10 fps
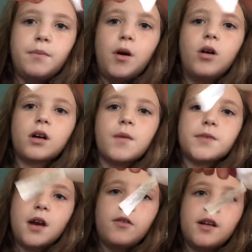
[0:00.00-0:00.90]
ball
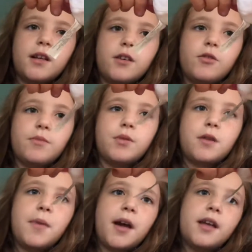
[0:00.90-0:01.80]
comes out and you can put it
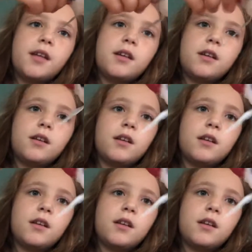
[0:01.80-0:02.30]
back in.